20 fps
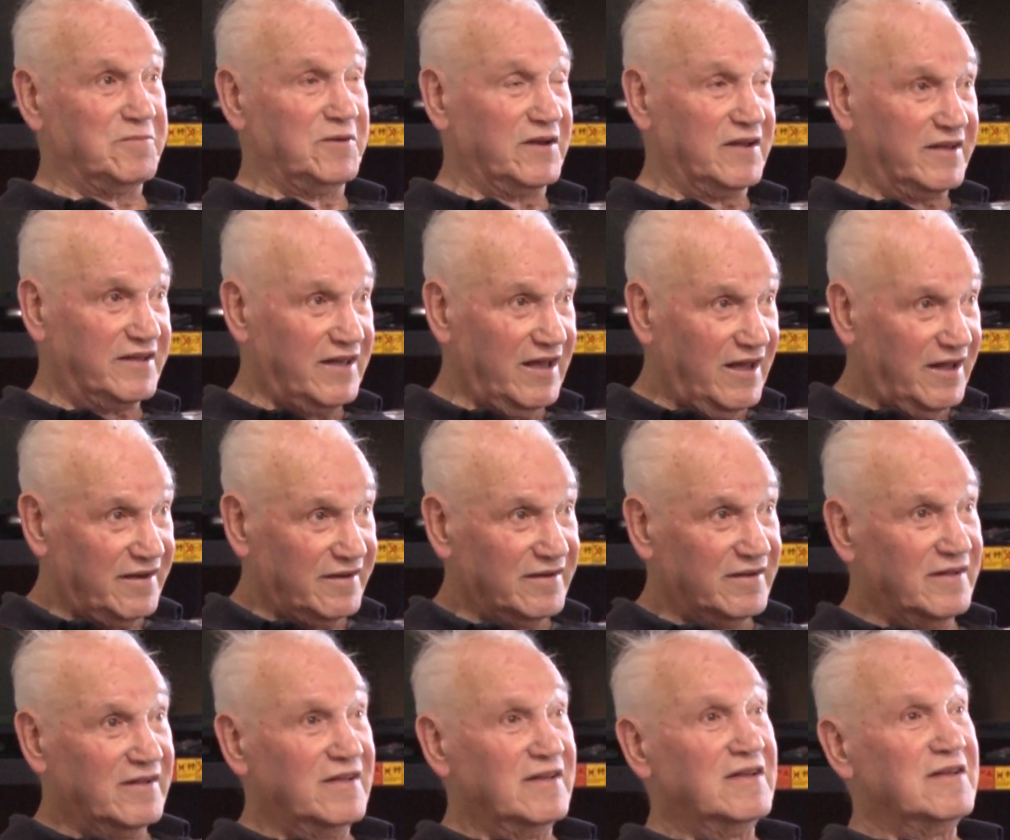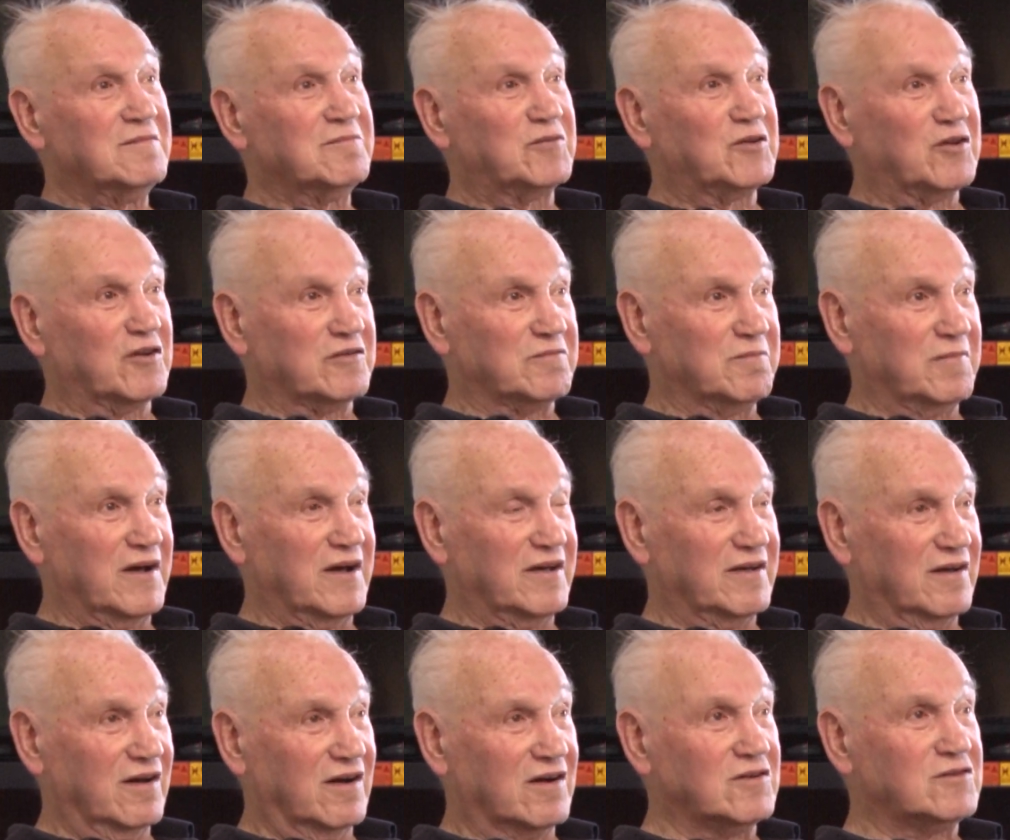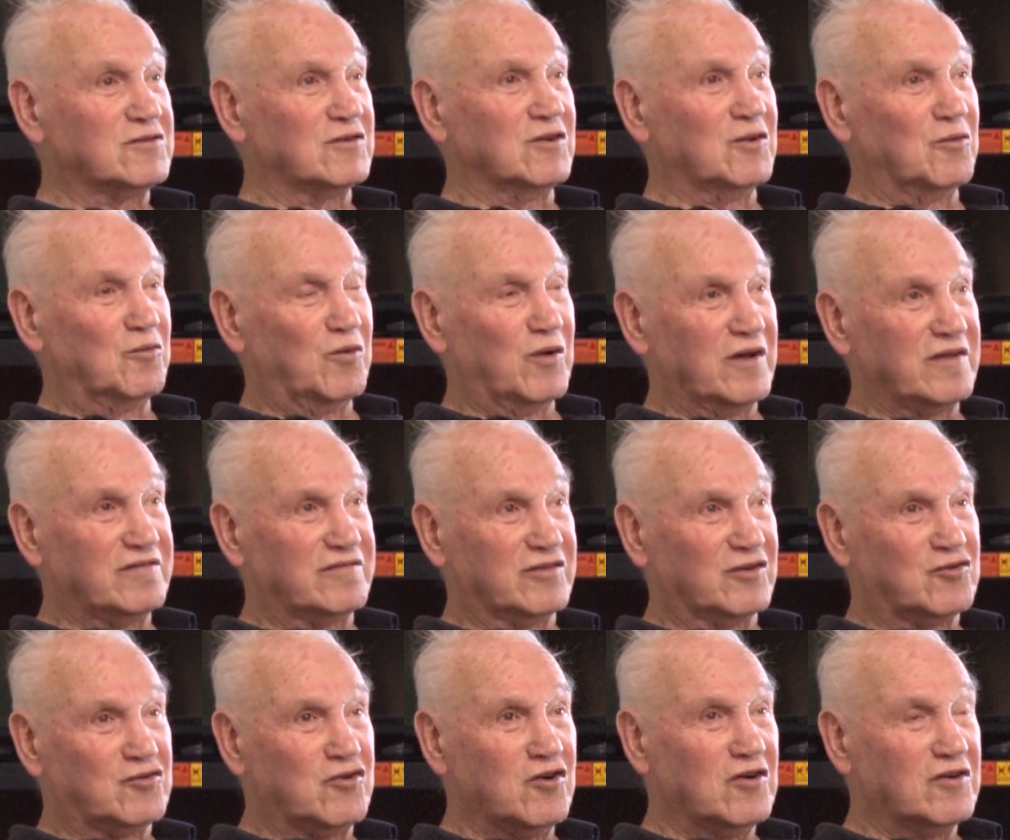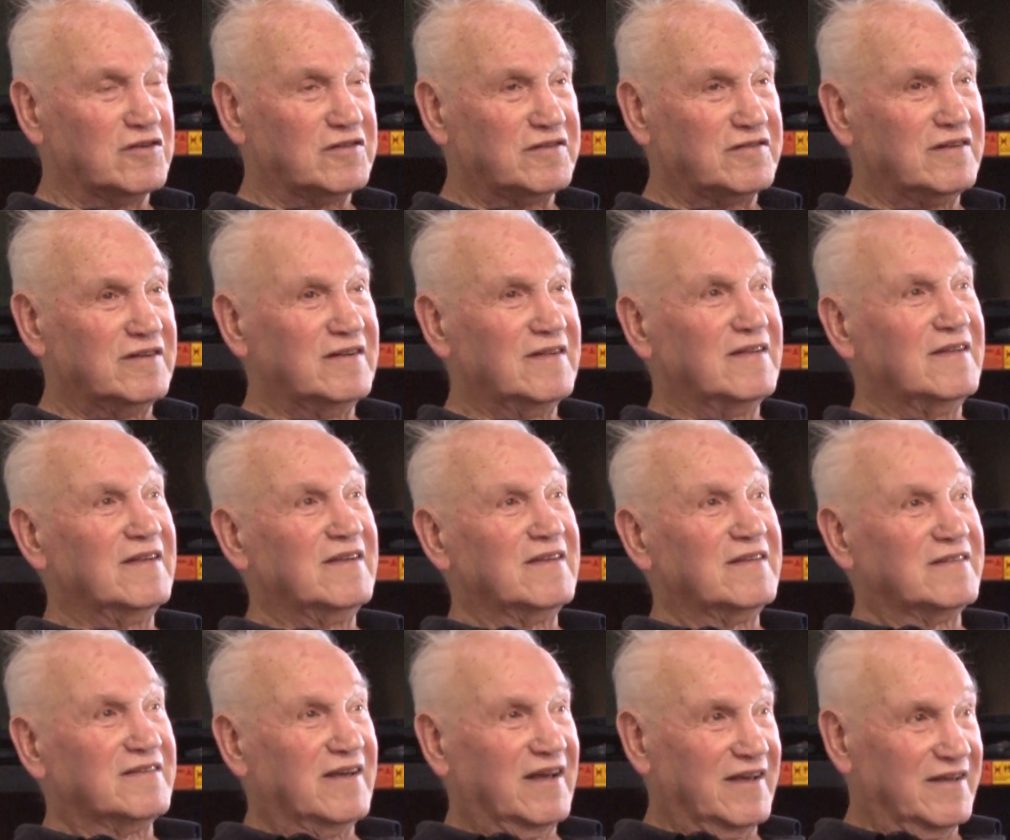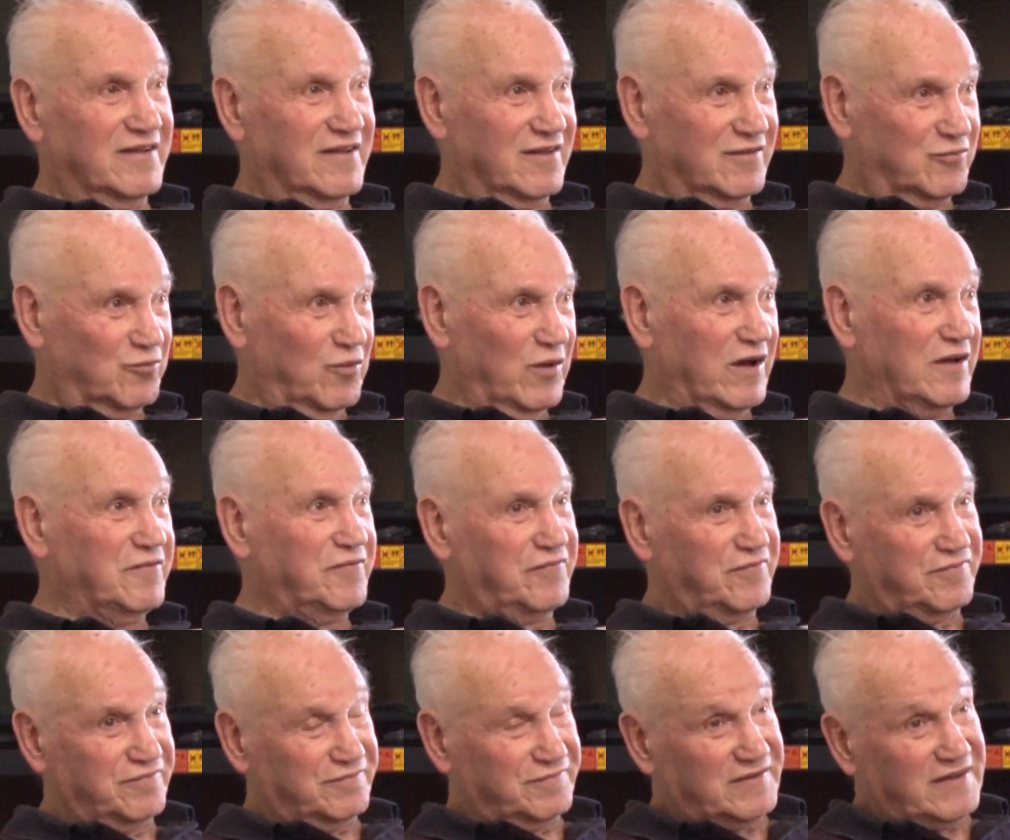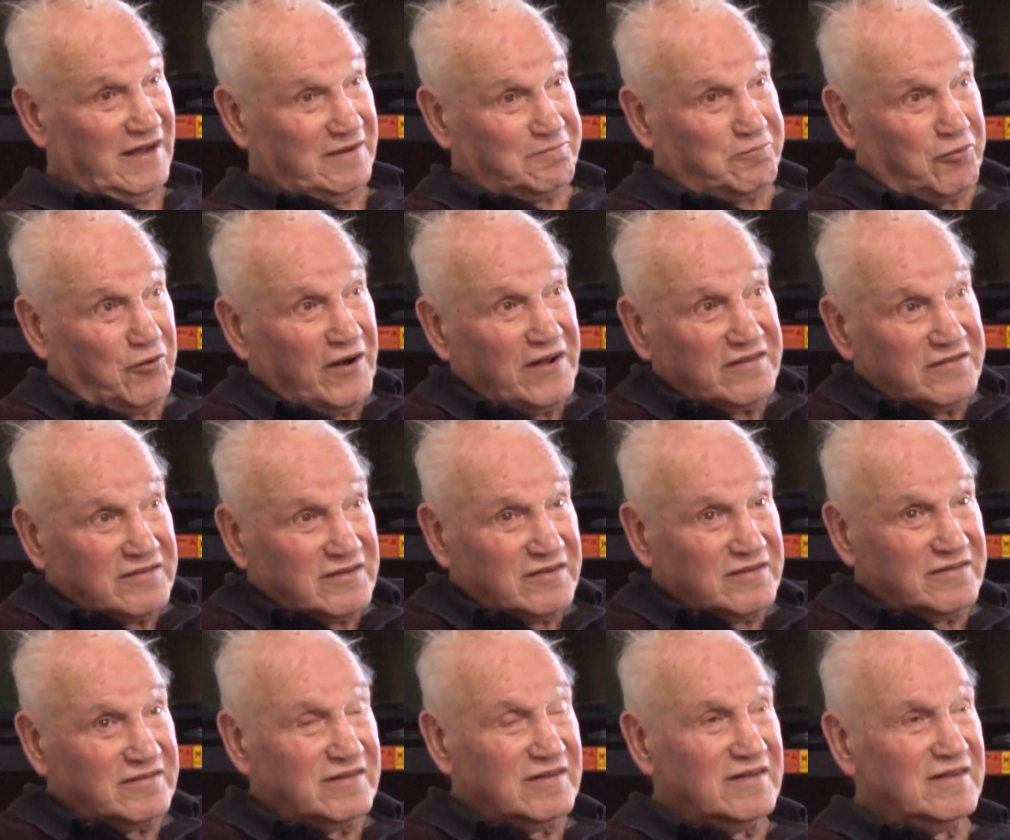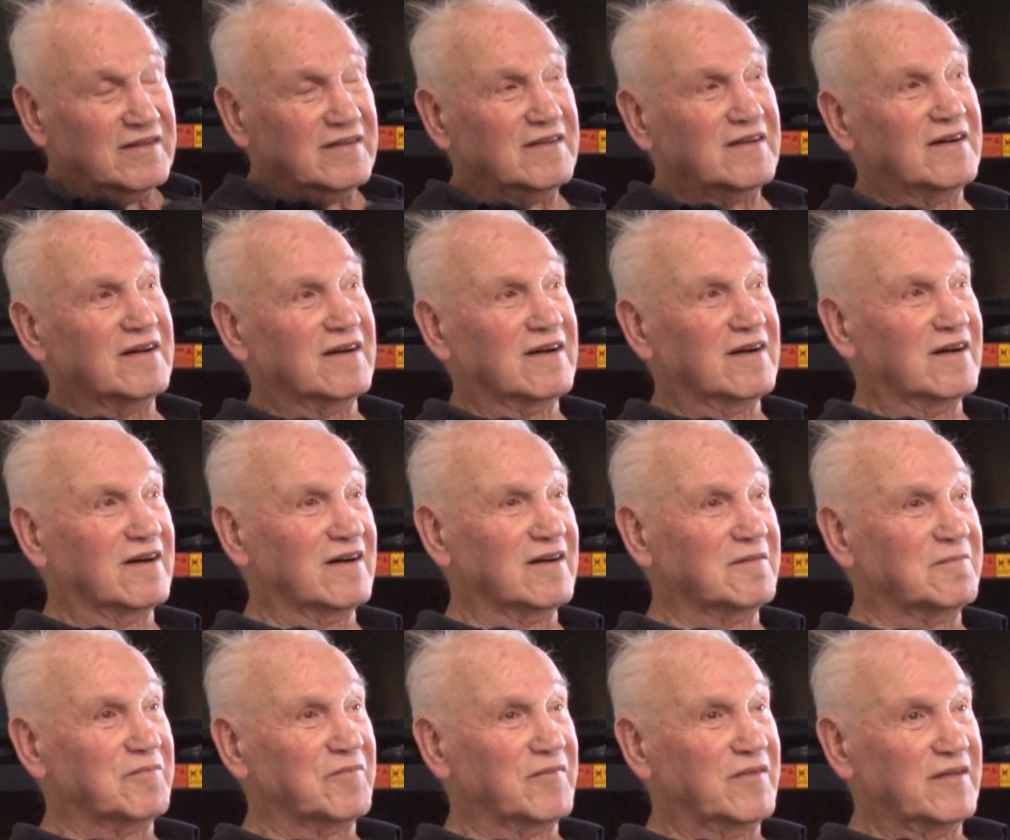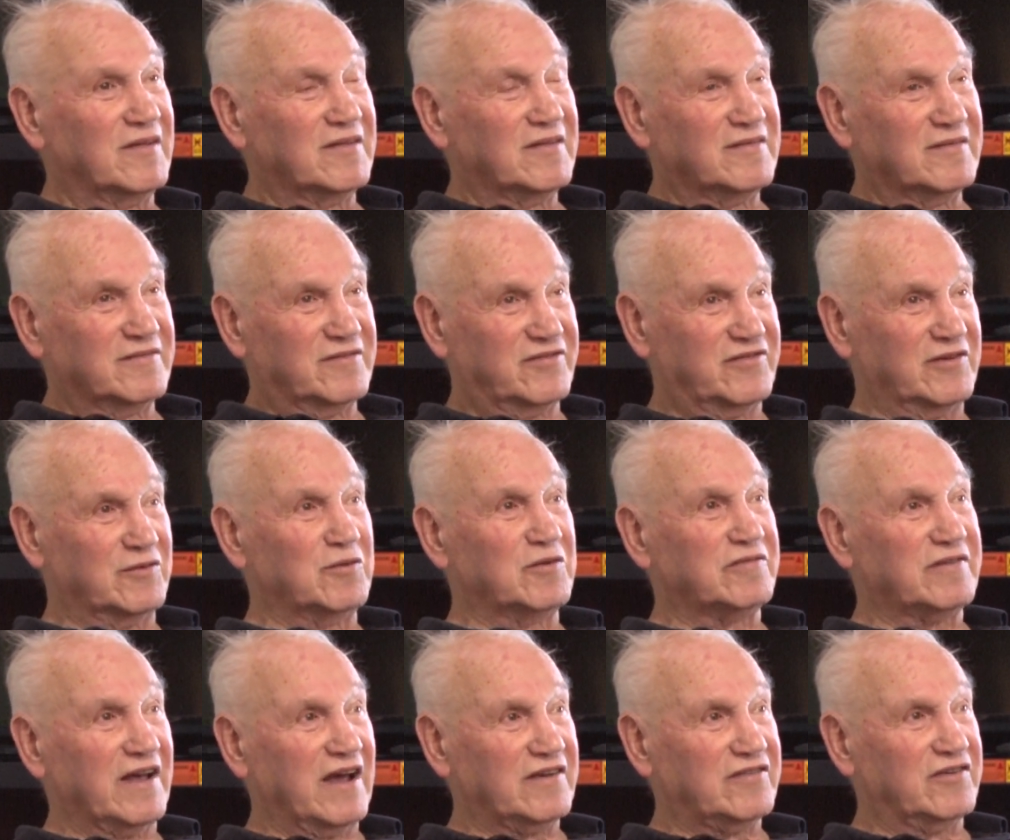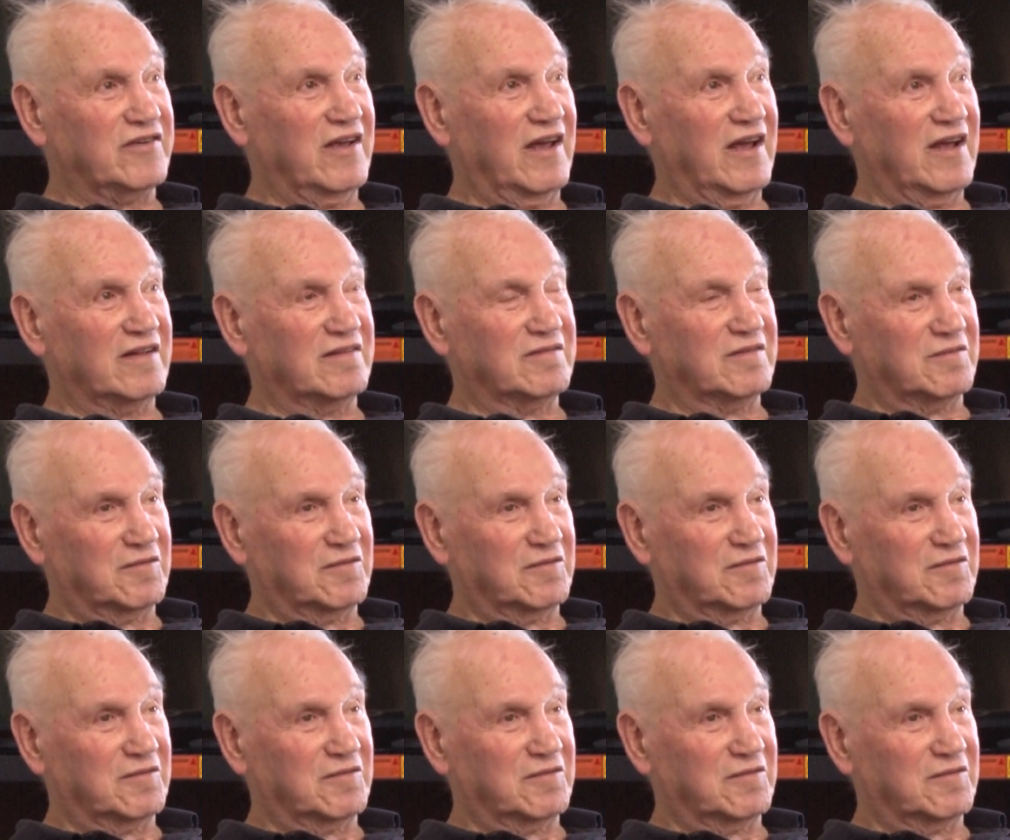And again, because my uncle was the cook and his wife got pregnant, she was actually had